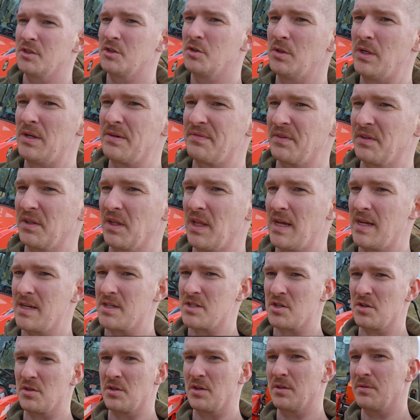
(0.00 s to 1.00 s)
2 different lengths,
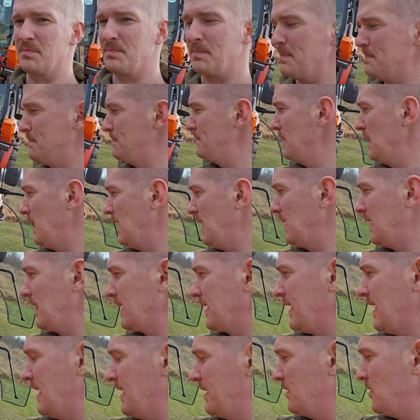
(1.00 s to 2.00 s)
so they're
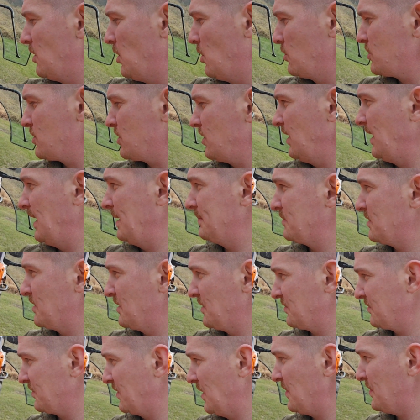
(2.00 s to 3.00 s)
again hose clamped to
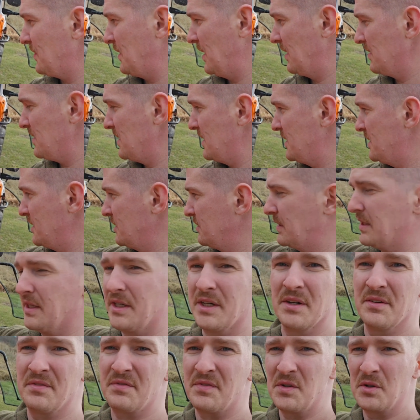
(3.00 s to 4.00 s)
the front there. They don't
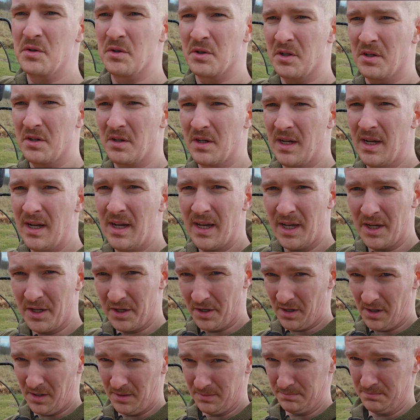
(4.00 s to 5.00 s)
interfere at
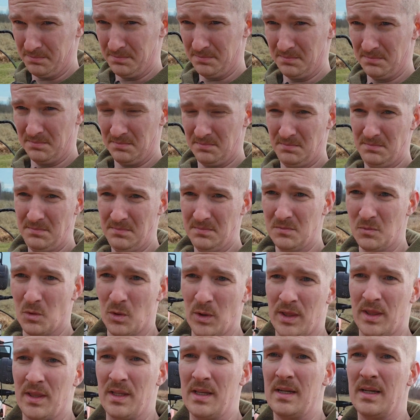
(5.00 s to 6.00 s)
all
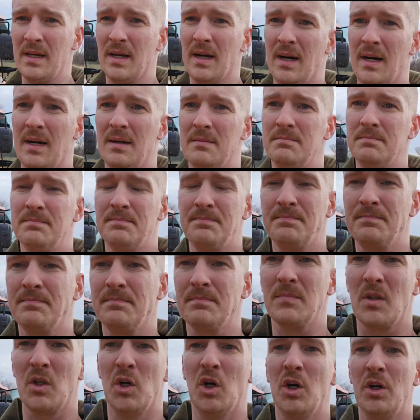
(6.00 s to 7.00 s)
with the
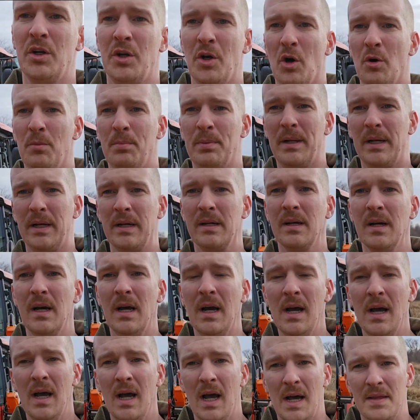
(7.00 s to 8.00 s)
hood opening.
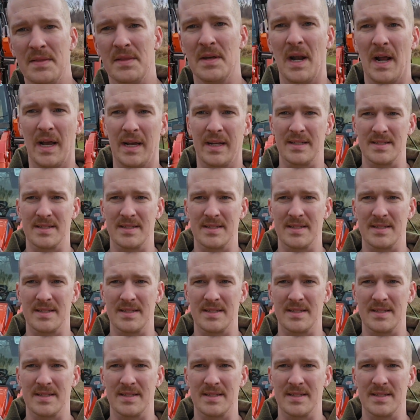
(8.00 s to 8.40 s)
And then I